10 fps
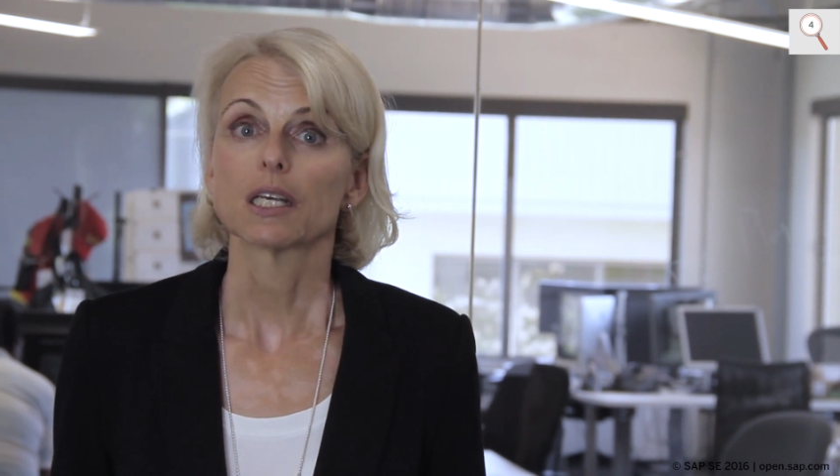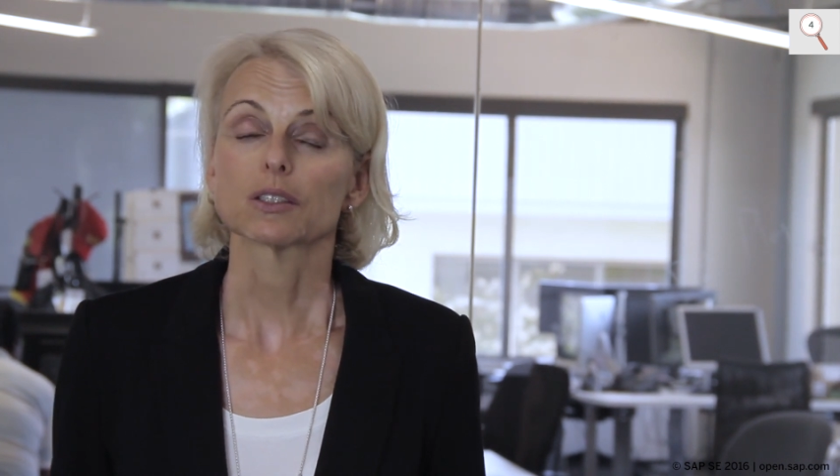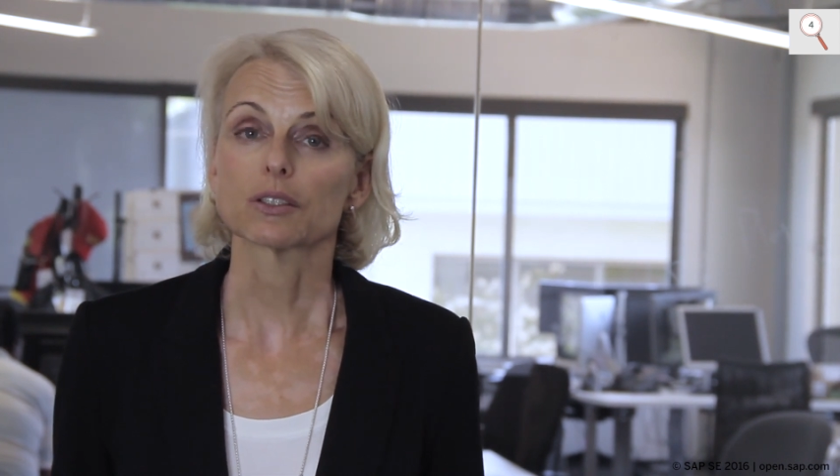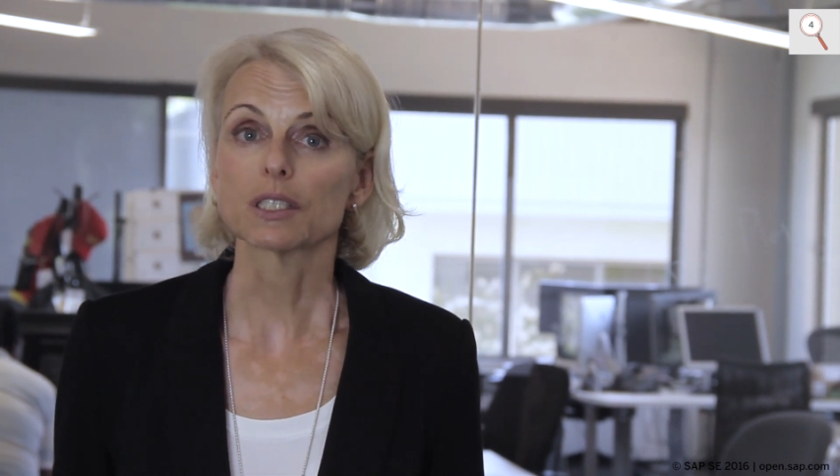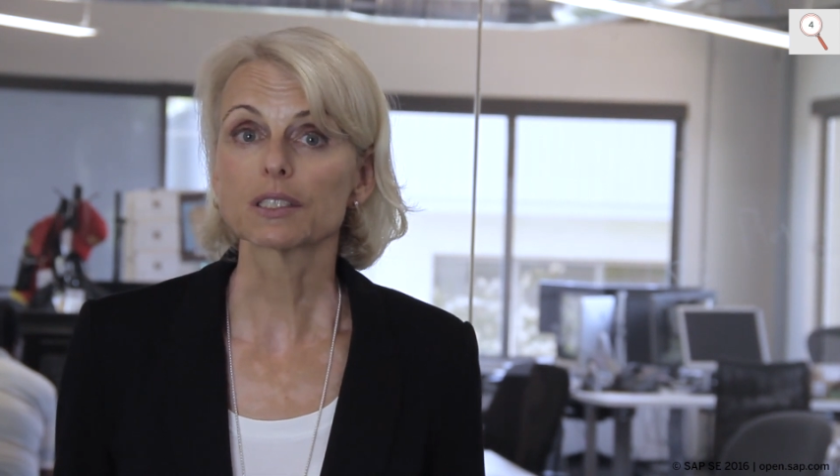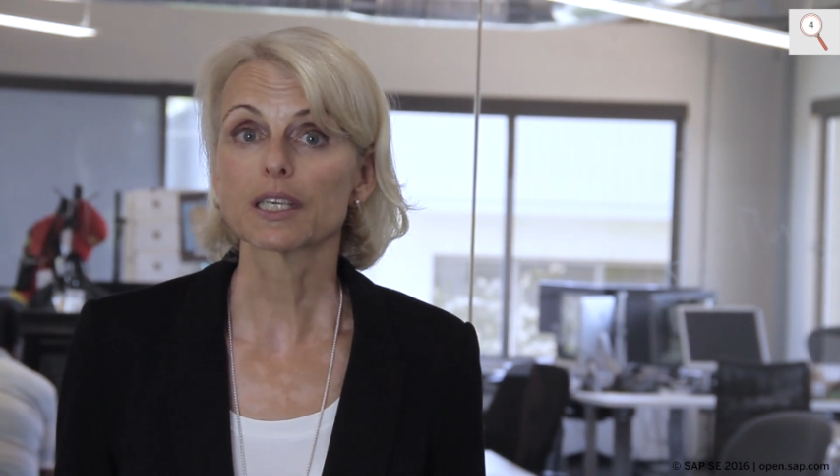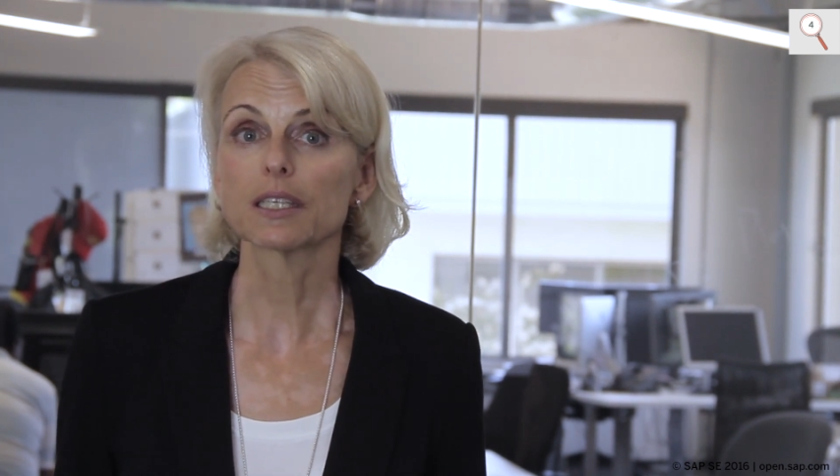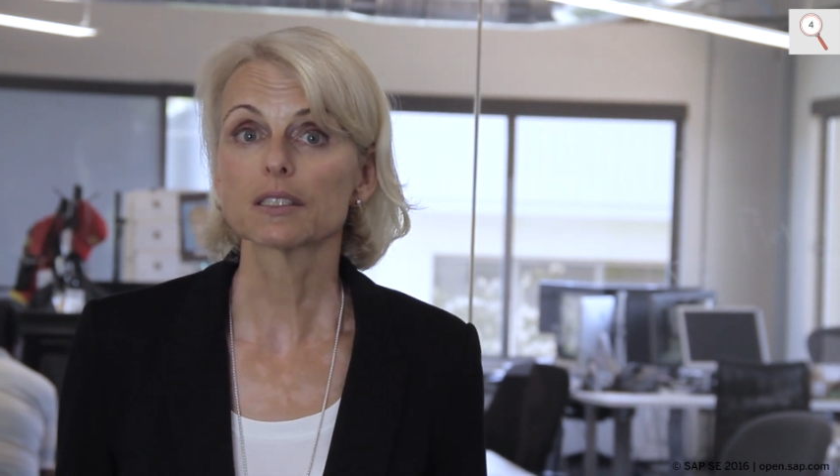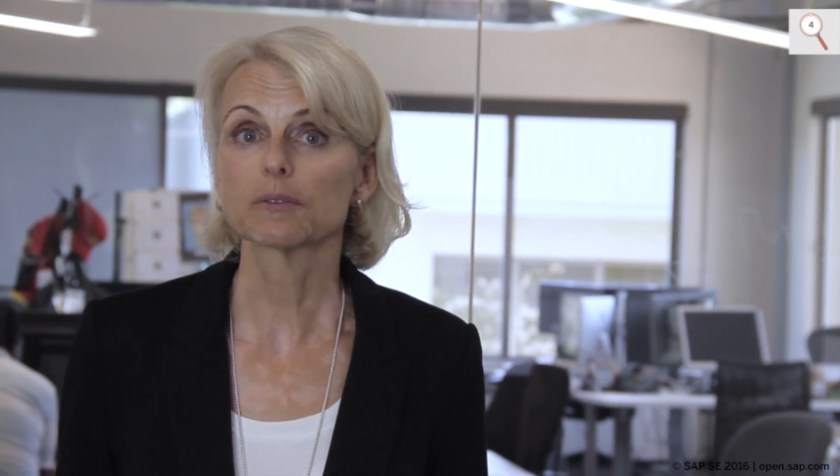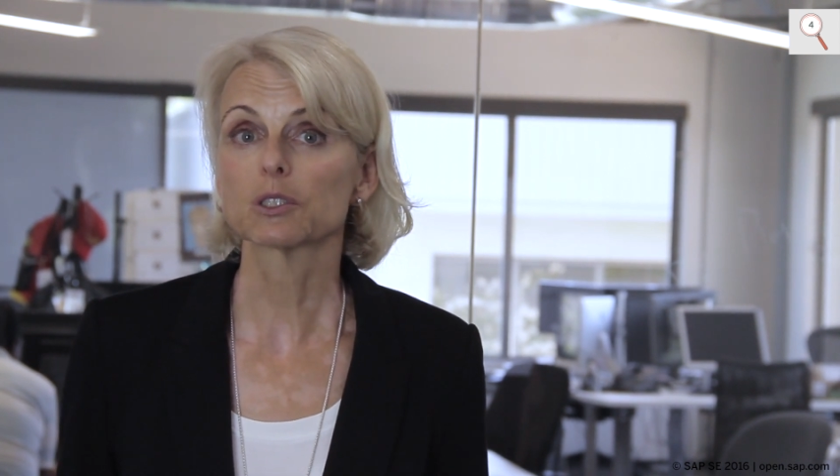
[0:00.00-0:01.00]
So in this
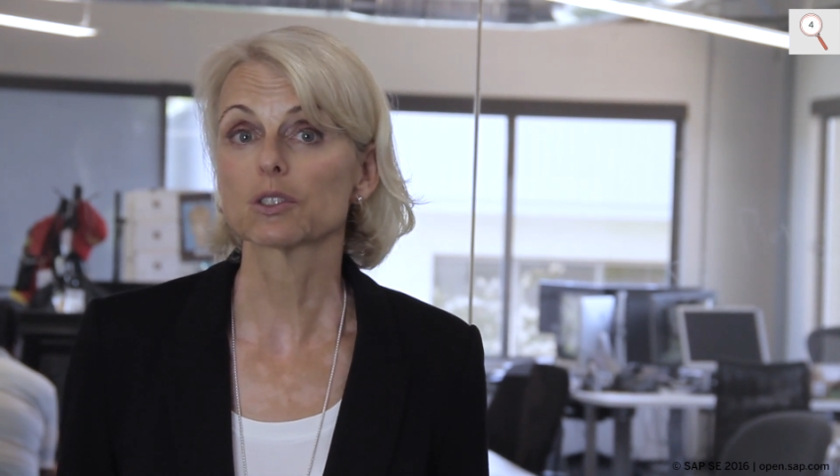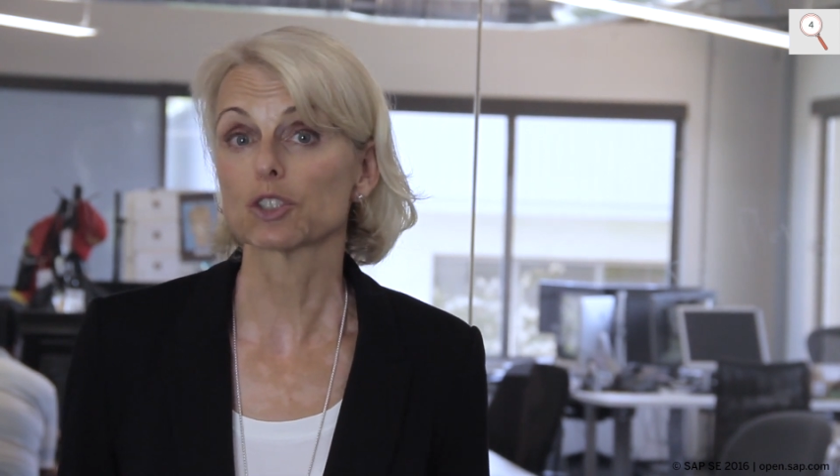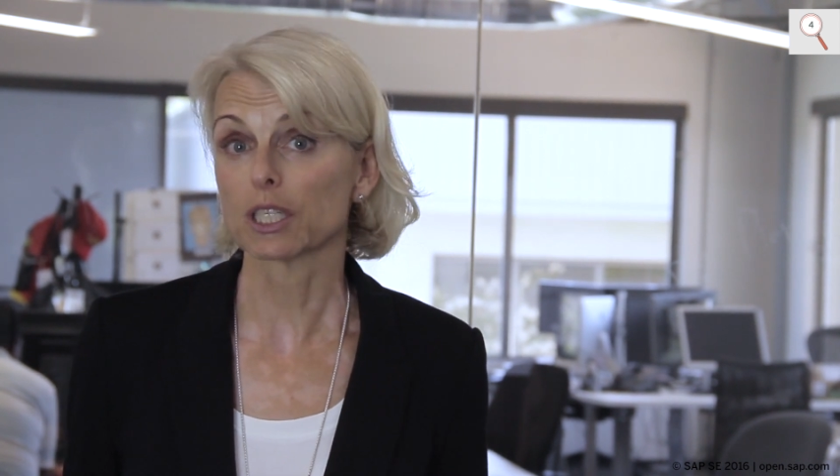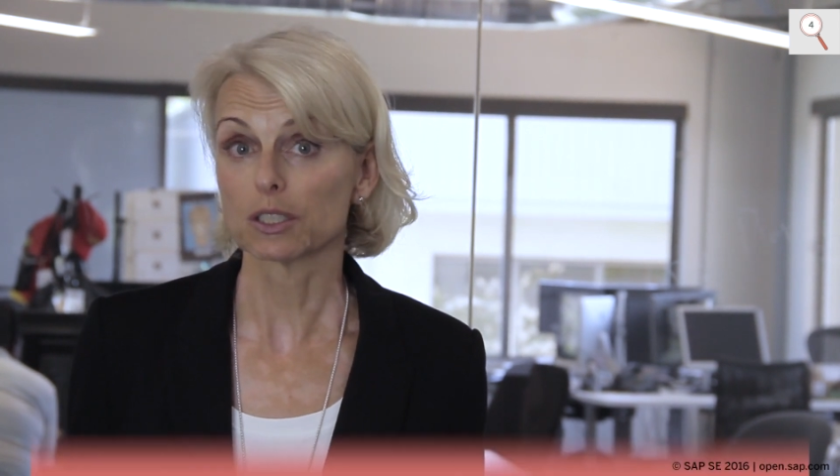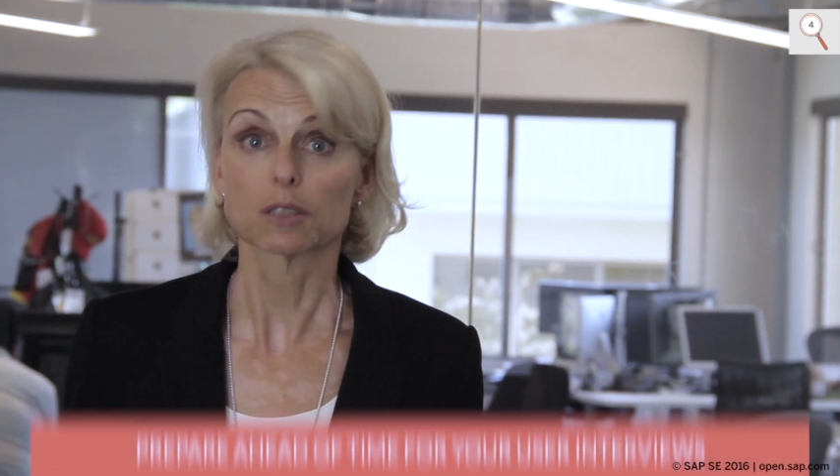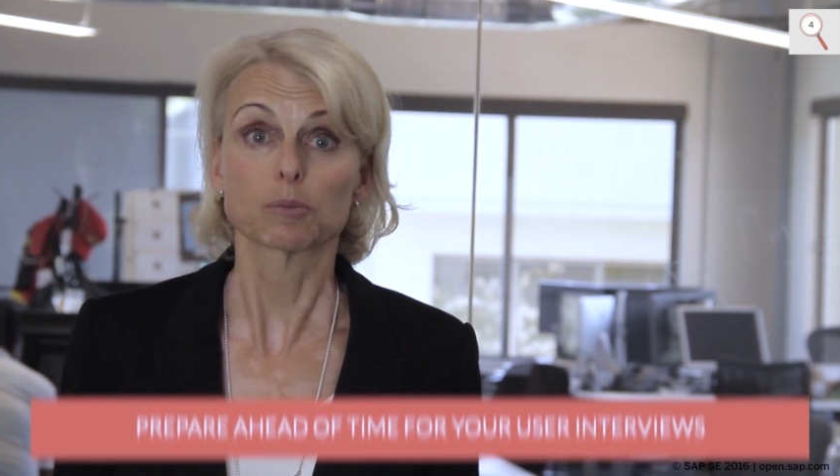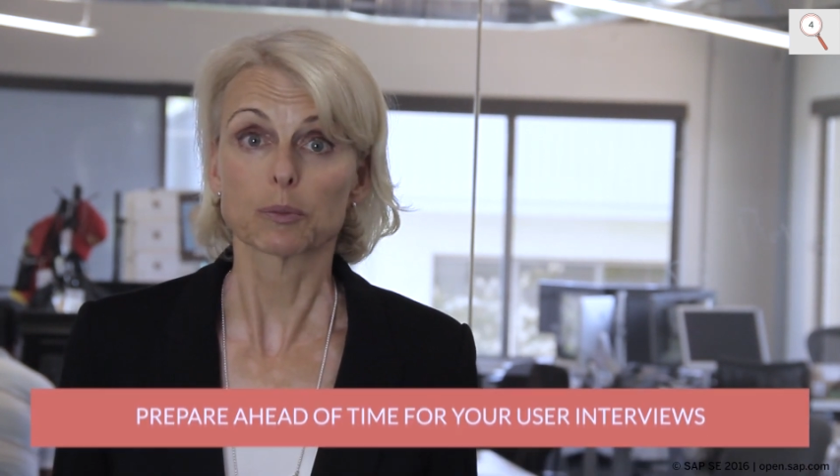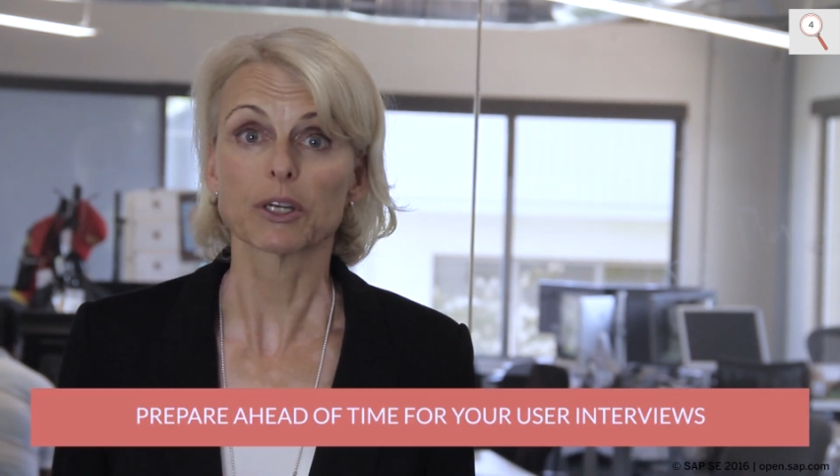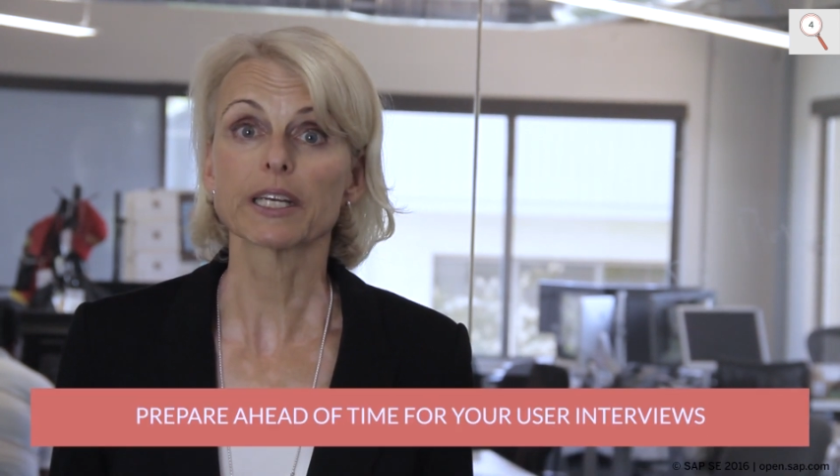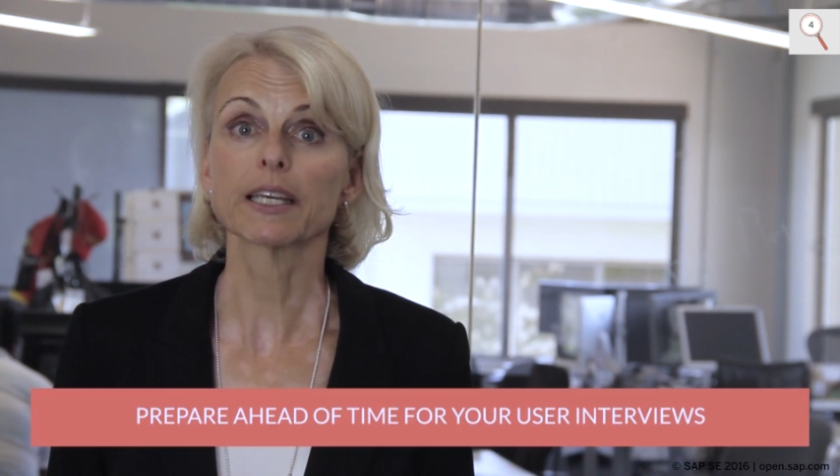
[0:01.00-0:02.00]
case, I would suggest
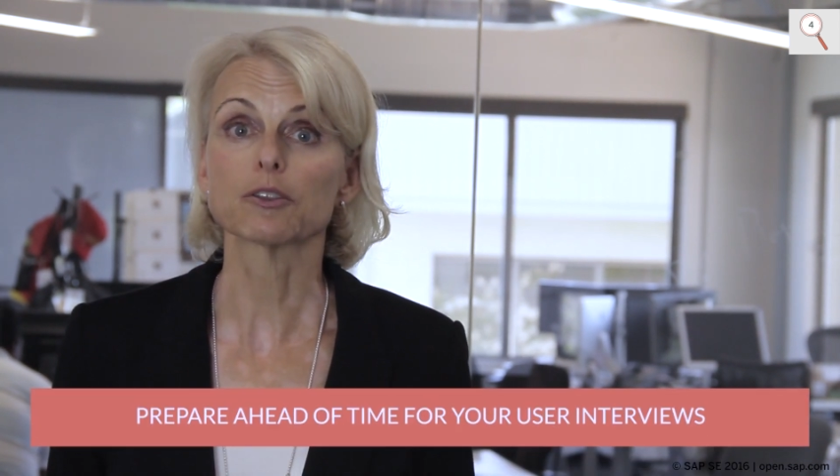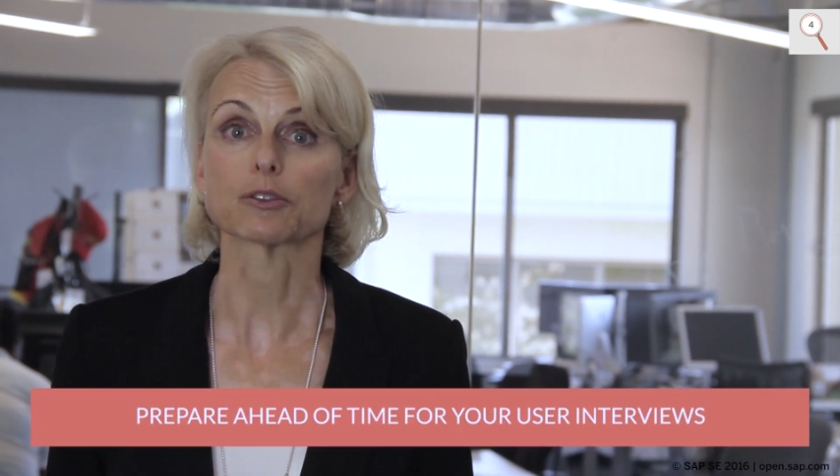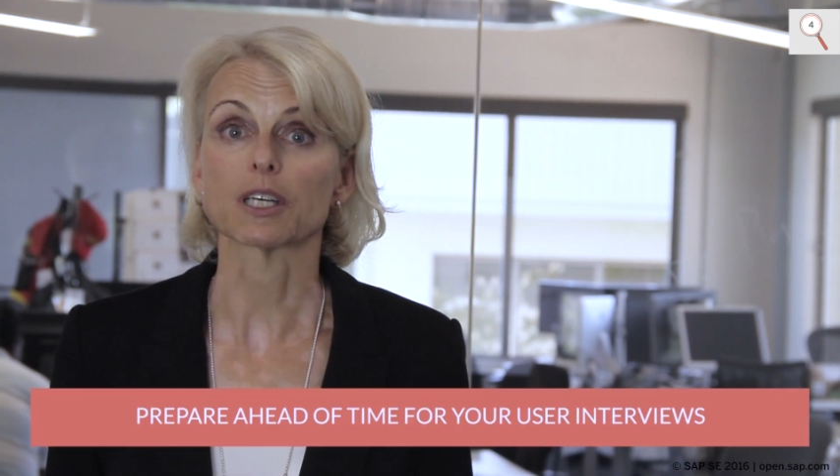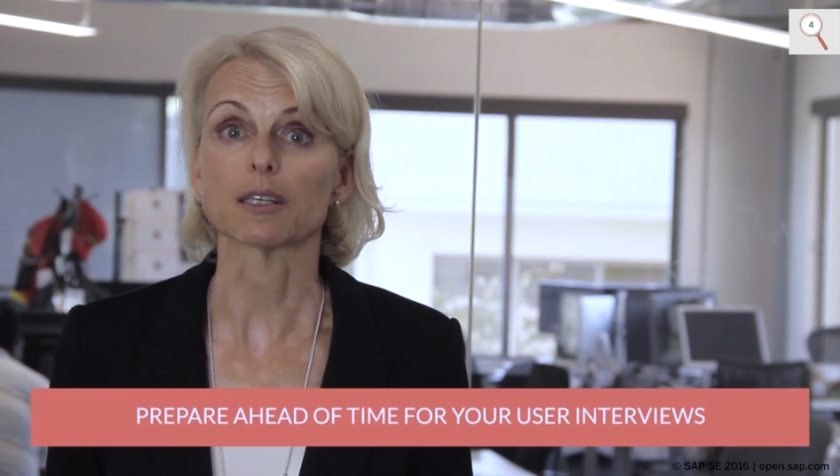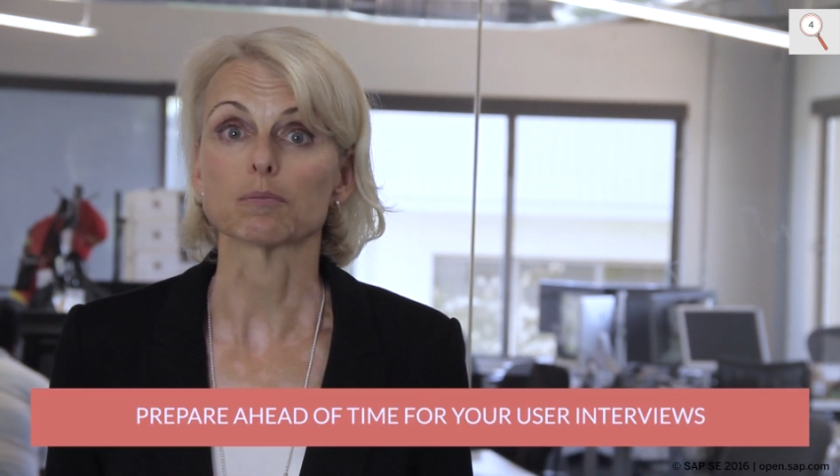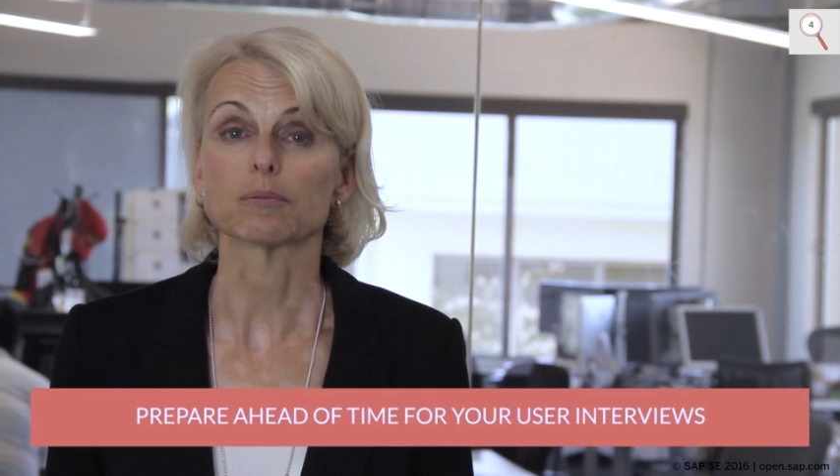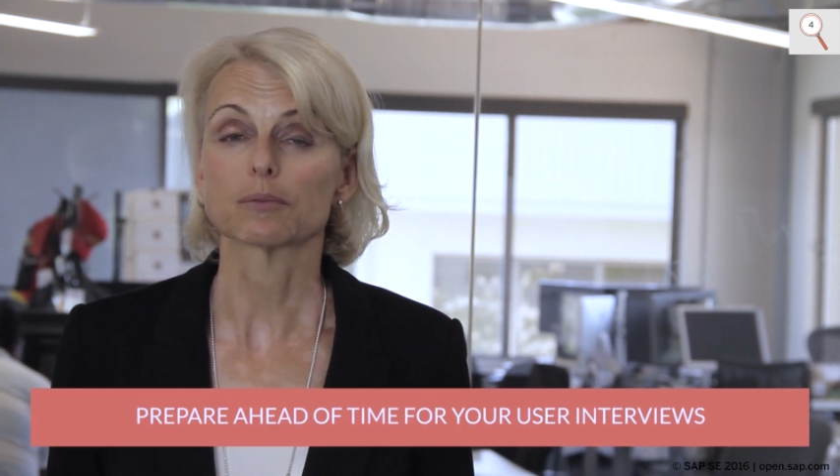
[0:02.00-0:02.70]
prepare ahead of time.